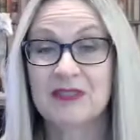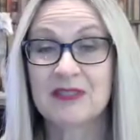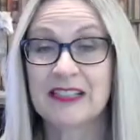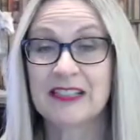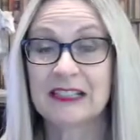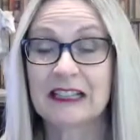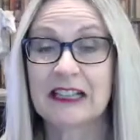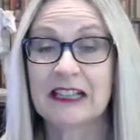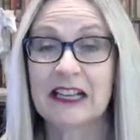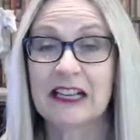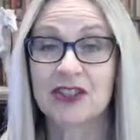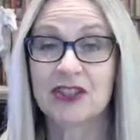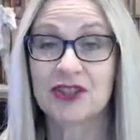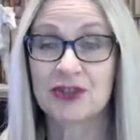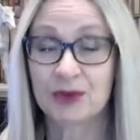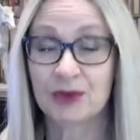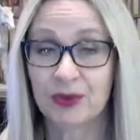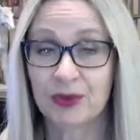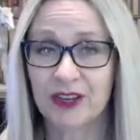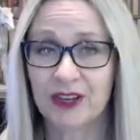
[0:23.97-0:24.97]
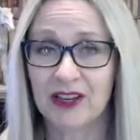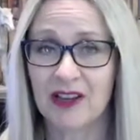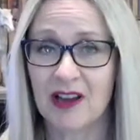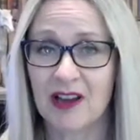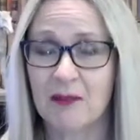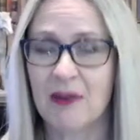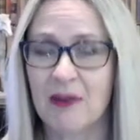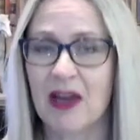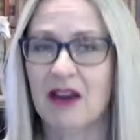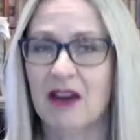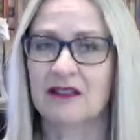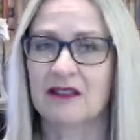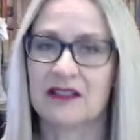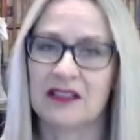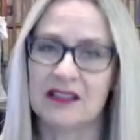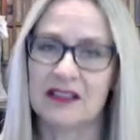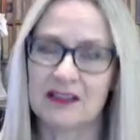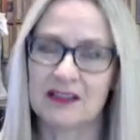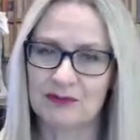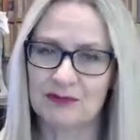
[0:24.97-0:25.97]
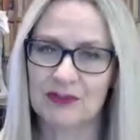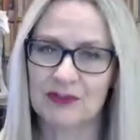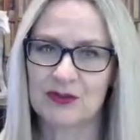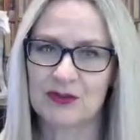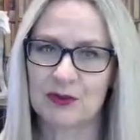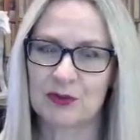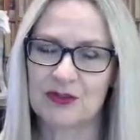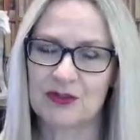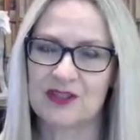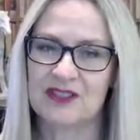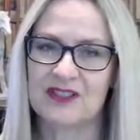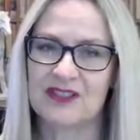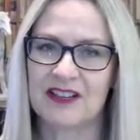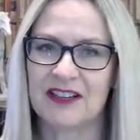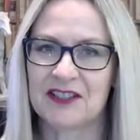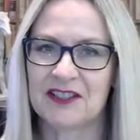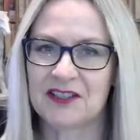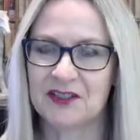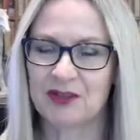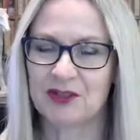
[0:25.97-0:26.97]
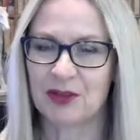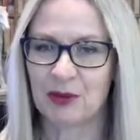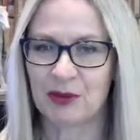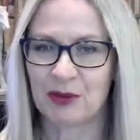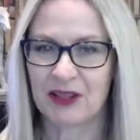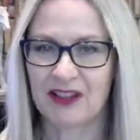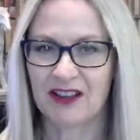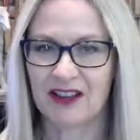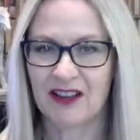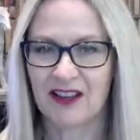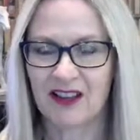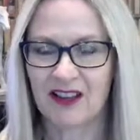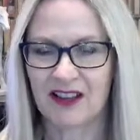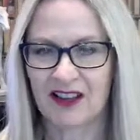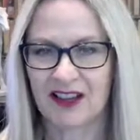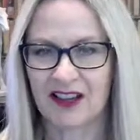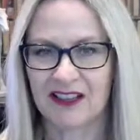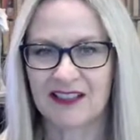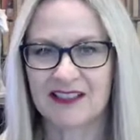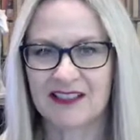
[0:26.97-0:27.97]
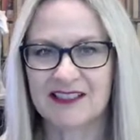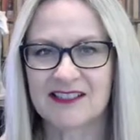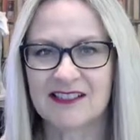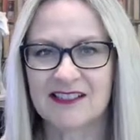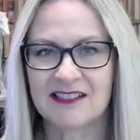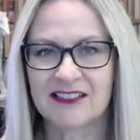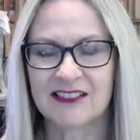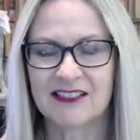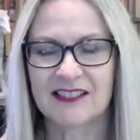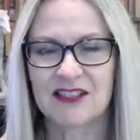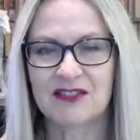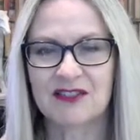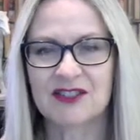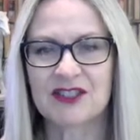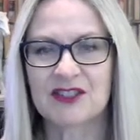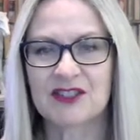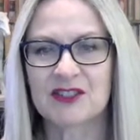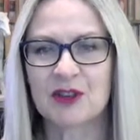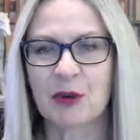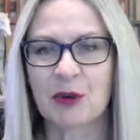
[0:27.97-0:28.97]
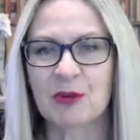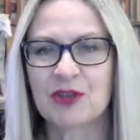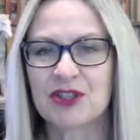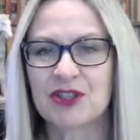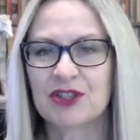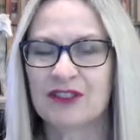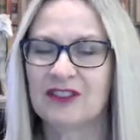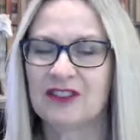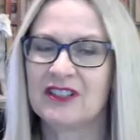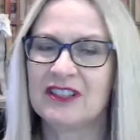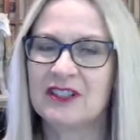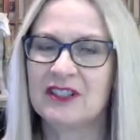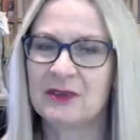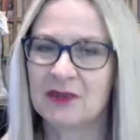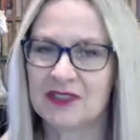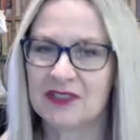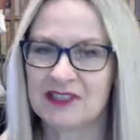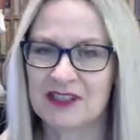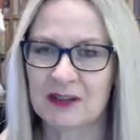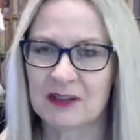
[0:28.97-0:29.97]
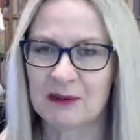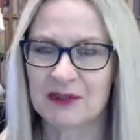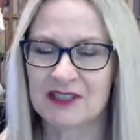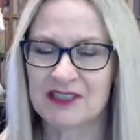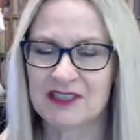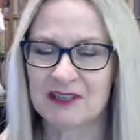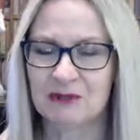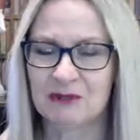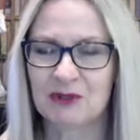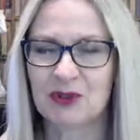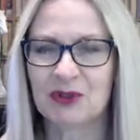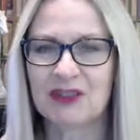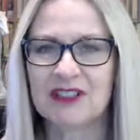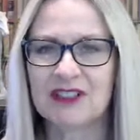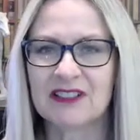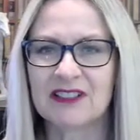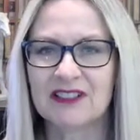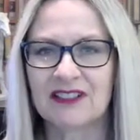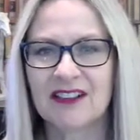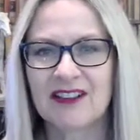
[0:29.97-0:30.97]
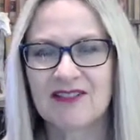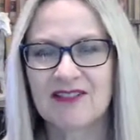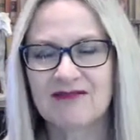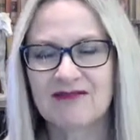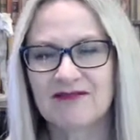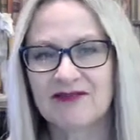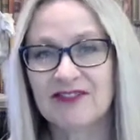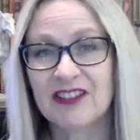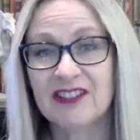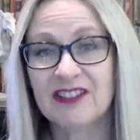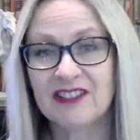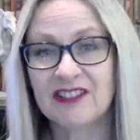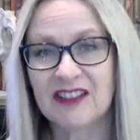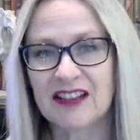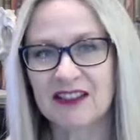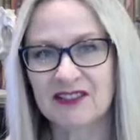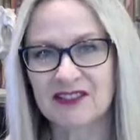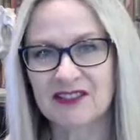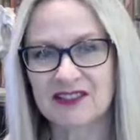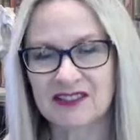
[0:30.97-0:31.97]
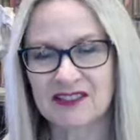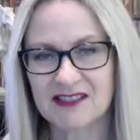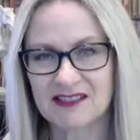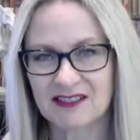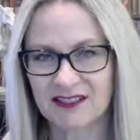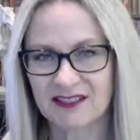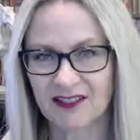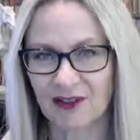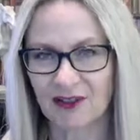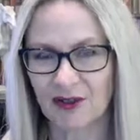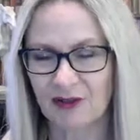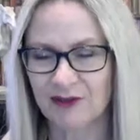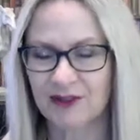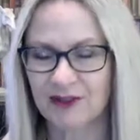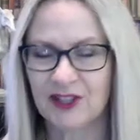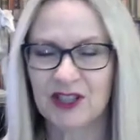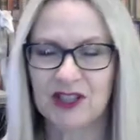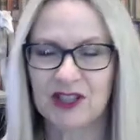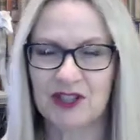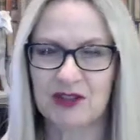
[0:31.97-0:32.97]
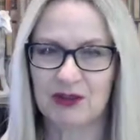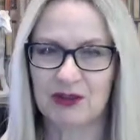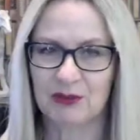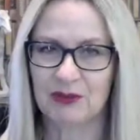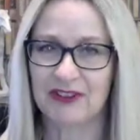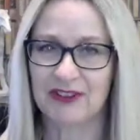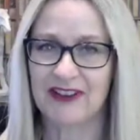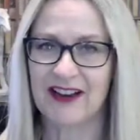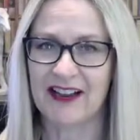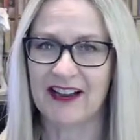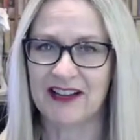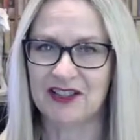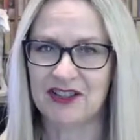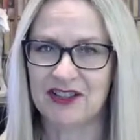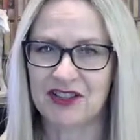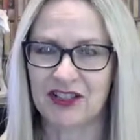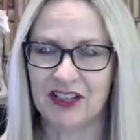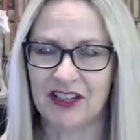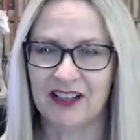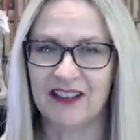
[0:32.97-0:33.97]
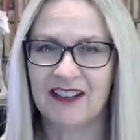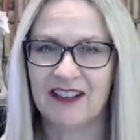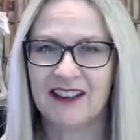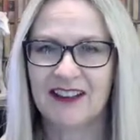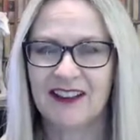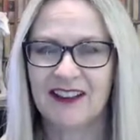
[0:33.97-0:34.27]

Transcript: particularly enjoy about the misrepresentation topic is that it gives us an opportunity to examine some good little vignettes of human nature.